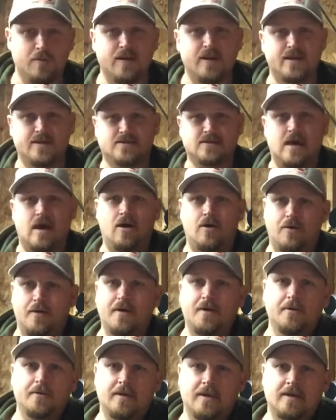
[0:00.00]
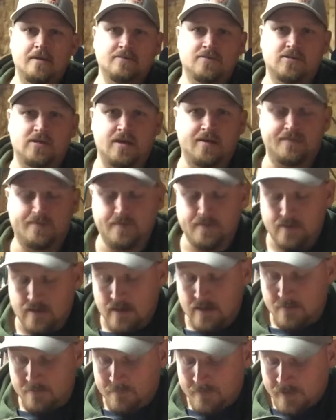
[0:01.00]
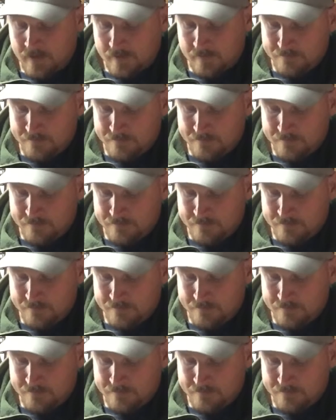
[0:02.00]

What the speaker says: but it's all OEM stuff for them.